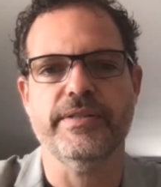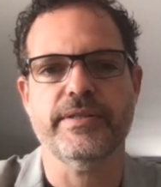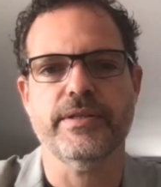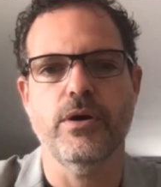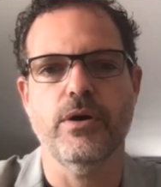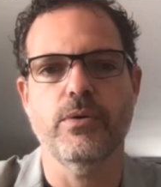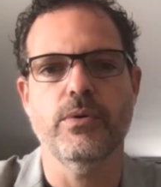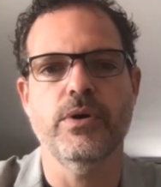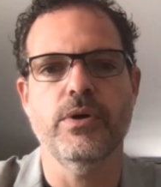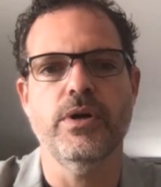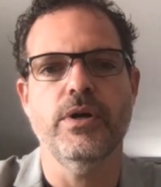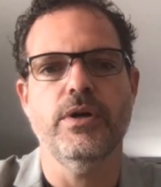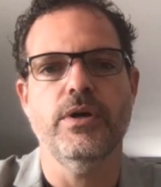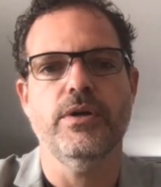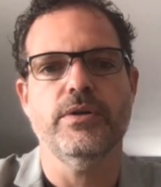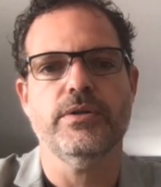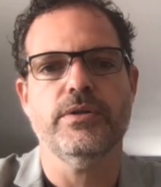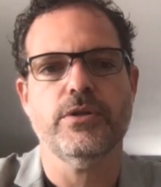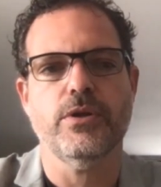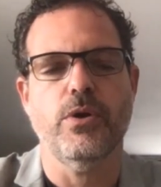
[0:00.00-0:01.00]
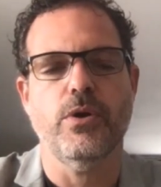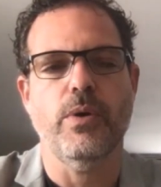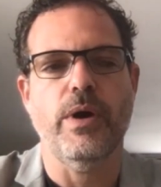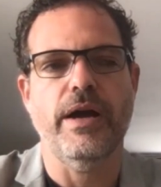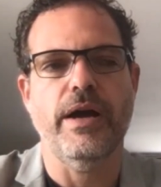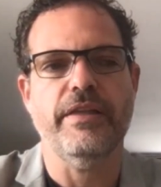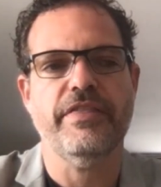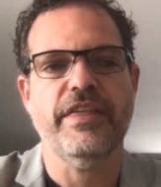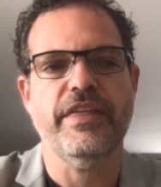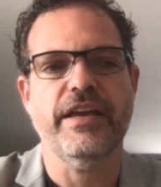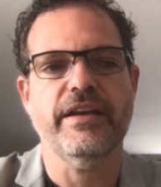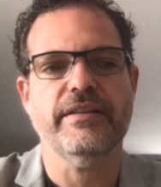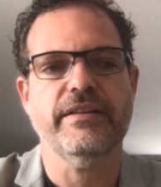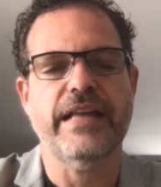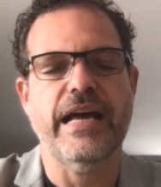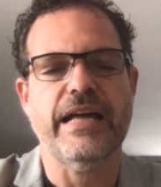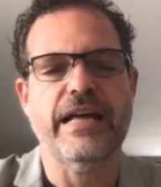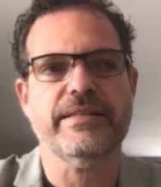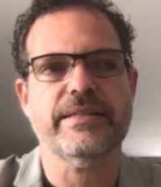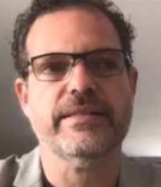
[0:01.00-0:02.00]
So I think
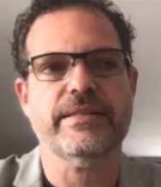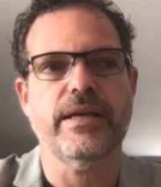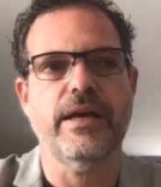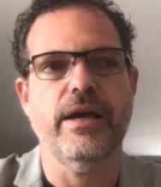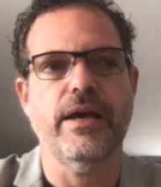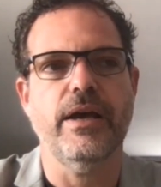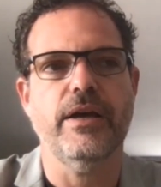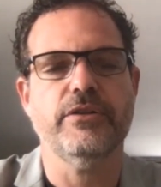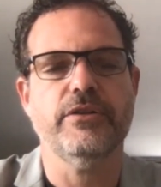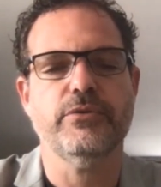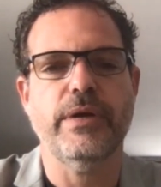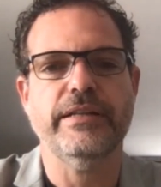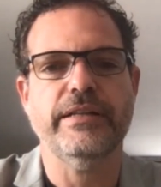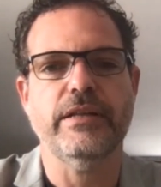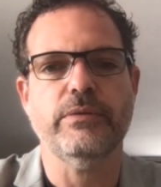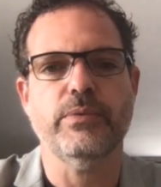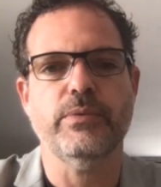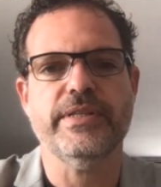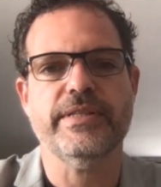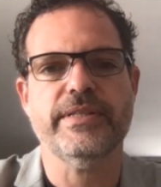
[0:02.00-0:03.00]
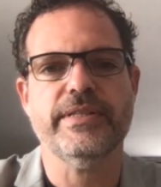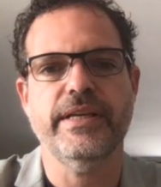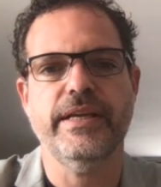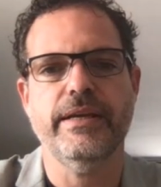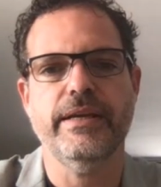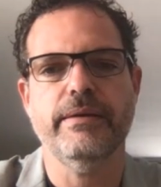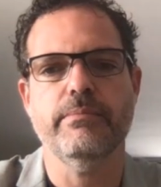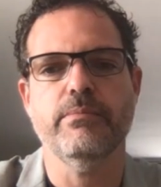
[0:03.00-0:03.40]
that's a trend that we see.